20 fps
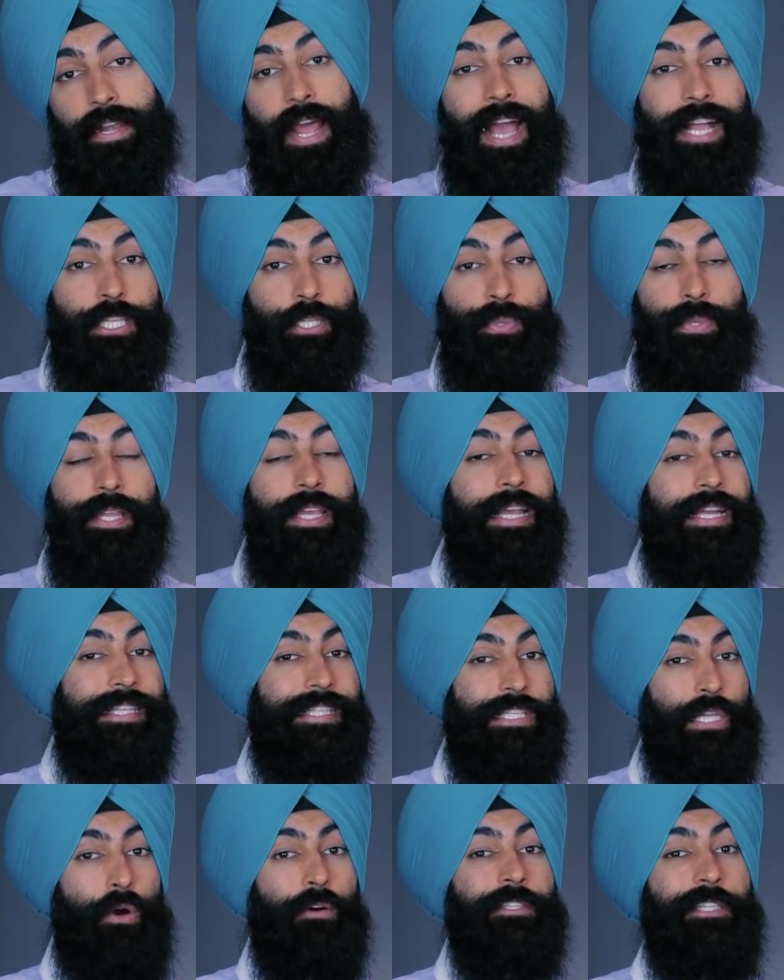Naturally,
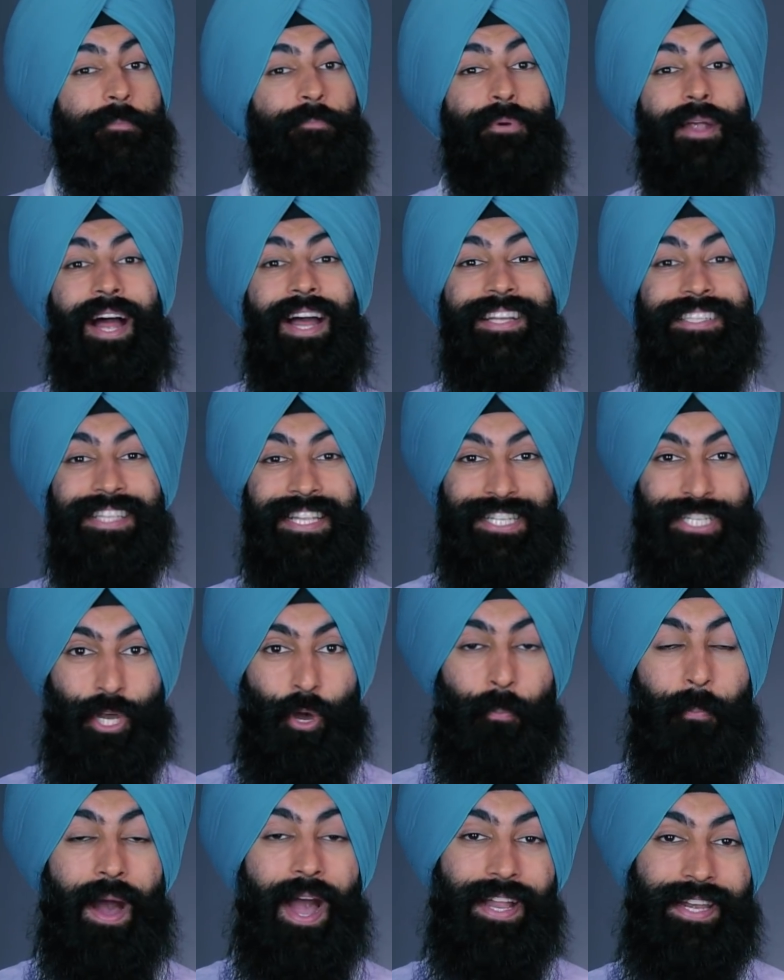it's no surprise that
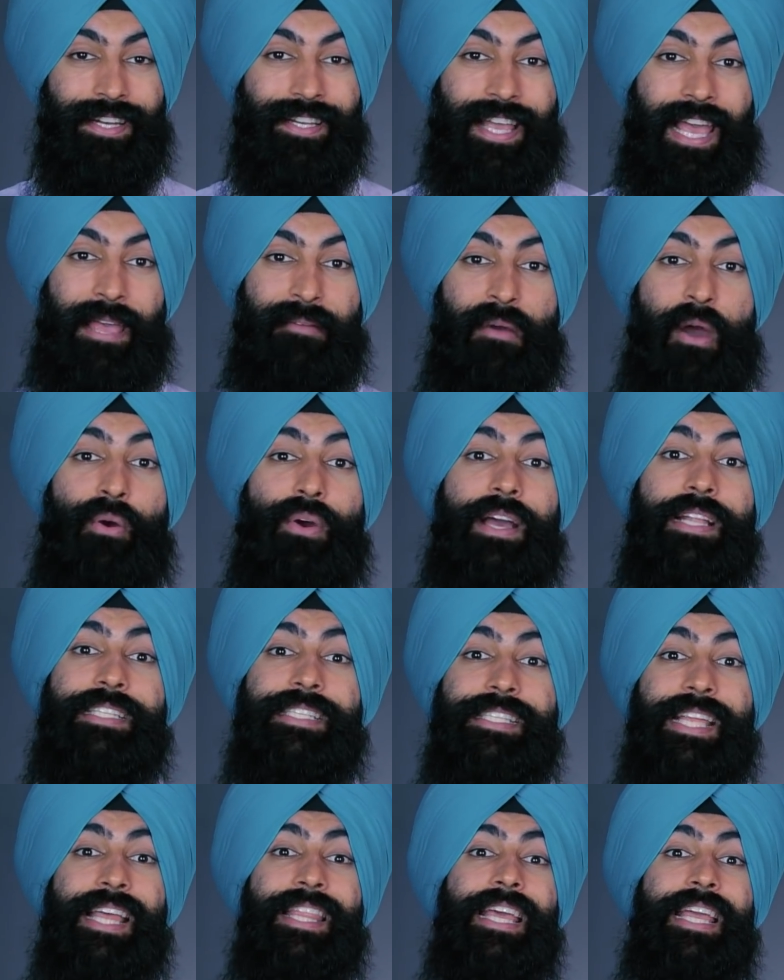Joe Biden came out and
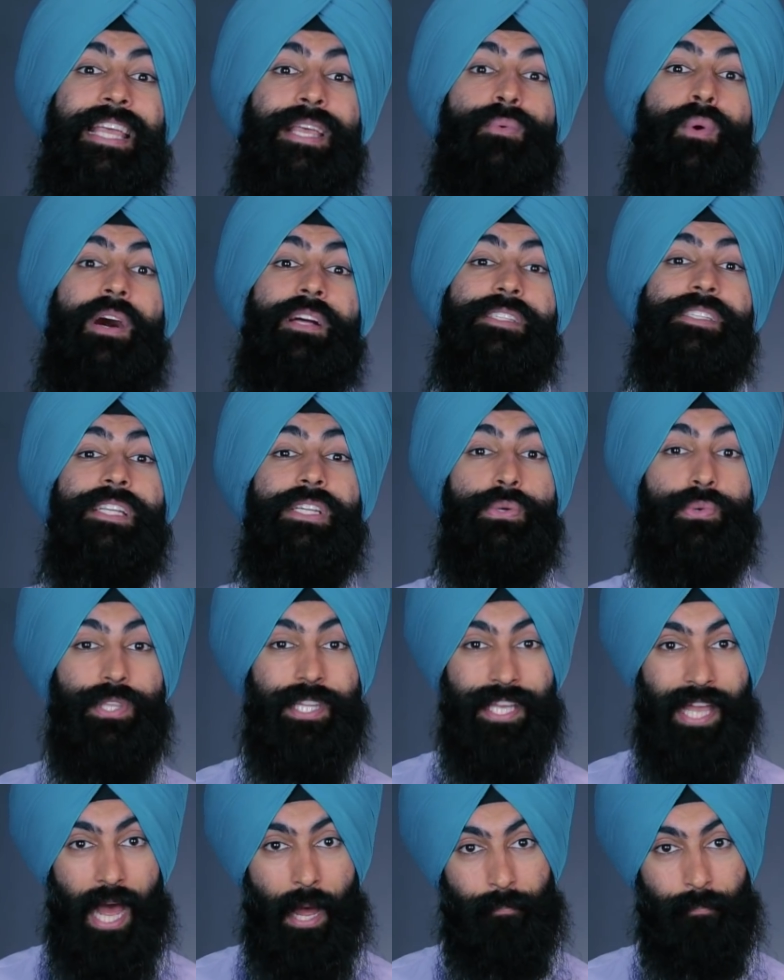said that he wants to do the